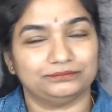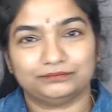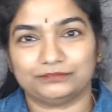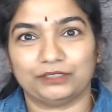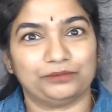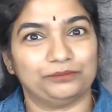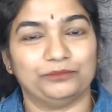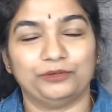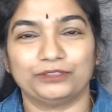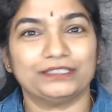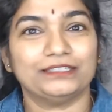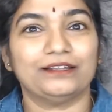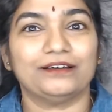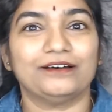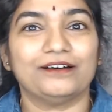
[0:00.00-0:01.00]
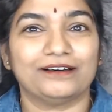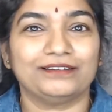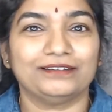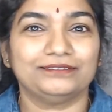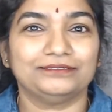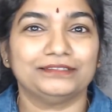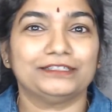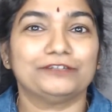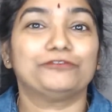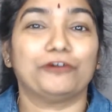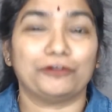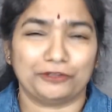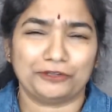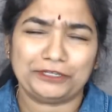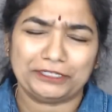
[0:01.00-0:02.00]
than all,
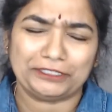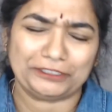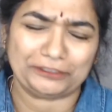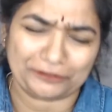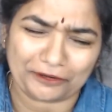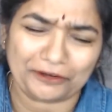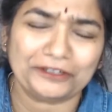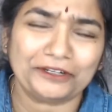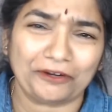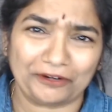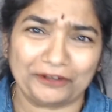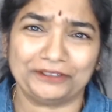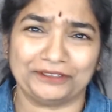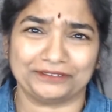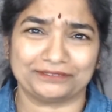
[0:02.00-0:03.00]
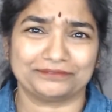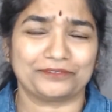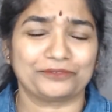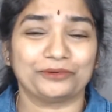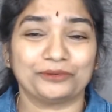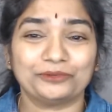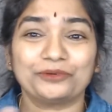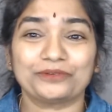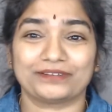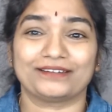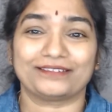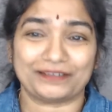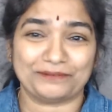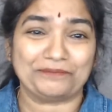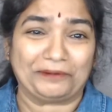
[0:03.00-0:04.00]
following a law and order. So those are the
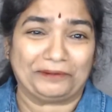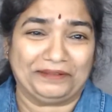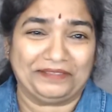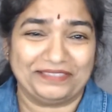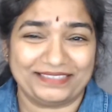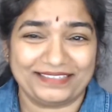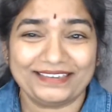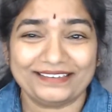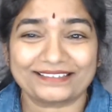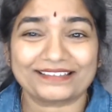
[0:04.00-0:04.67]
important things.